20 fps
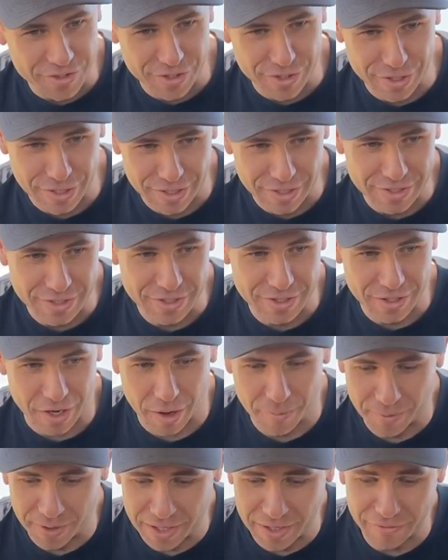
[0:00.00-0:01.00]
I
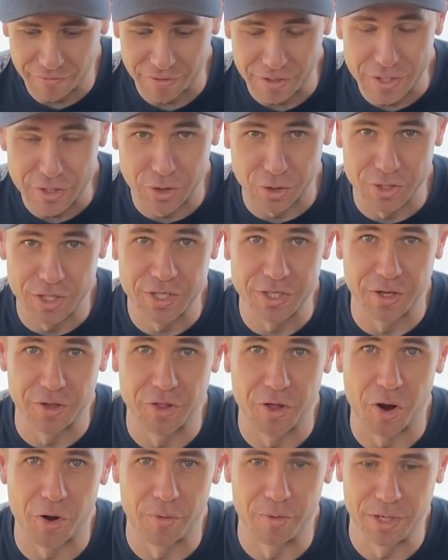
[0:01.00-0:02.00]
believe these are still the
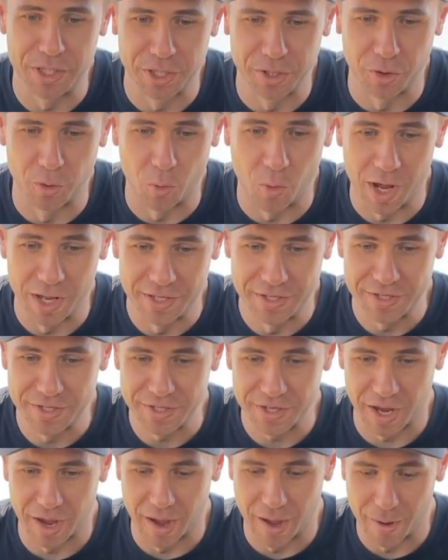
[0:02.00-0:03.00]
original ones.
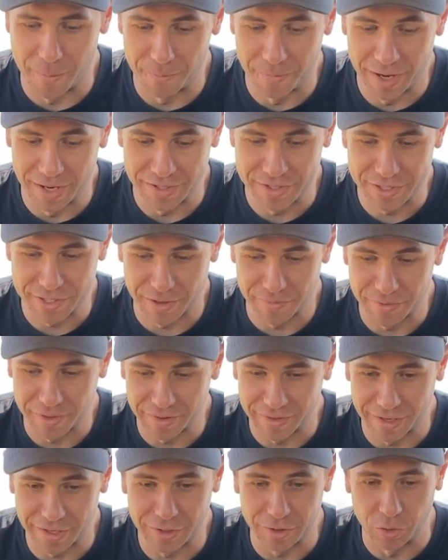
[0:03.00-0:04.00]
It's something
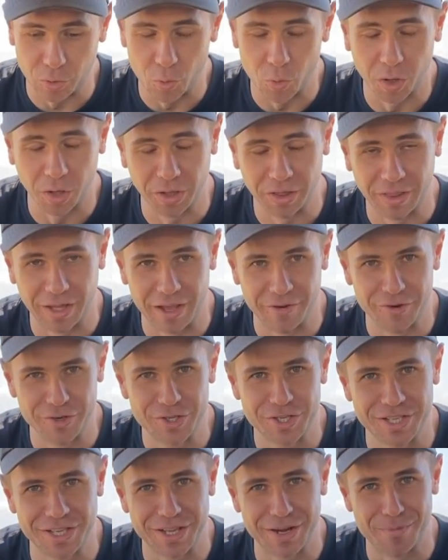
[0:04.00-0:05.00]
that you will never see
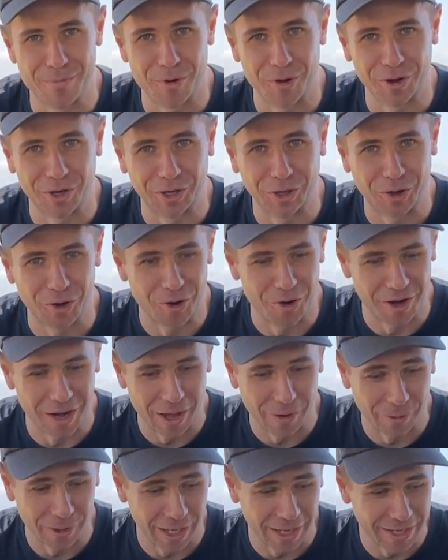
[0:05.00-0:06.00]
in a modern car
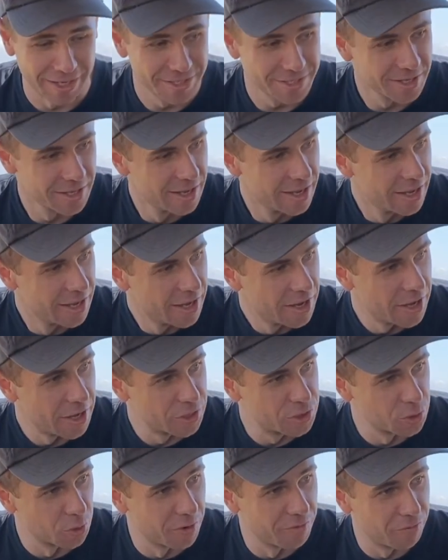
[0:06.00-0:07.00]
nowadays. It sort
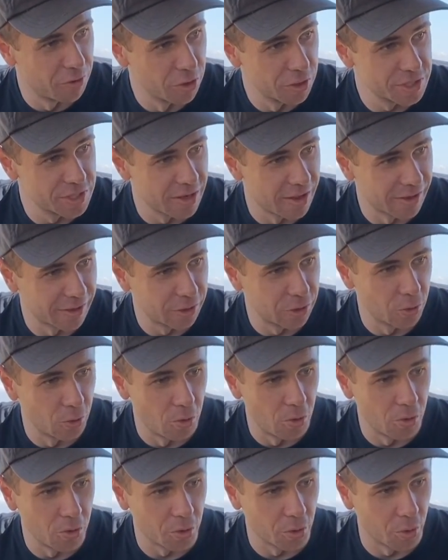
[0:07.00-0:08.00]
of looks like your
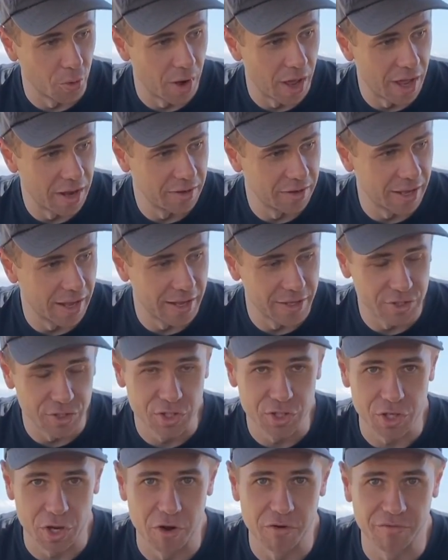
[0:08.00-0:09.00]
granddad's
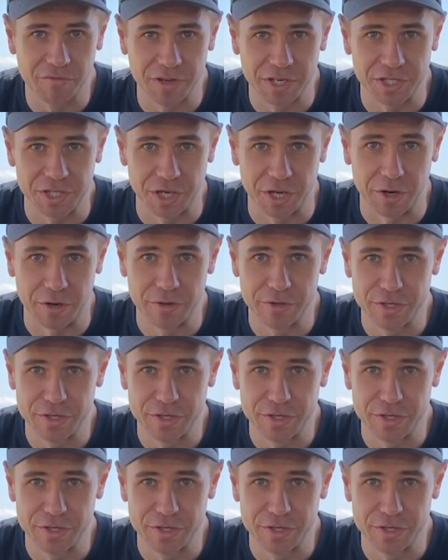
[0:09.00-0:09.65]
sofa chairs.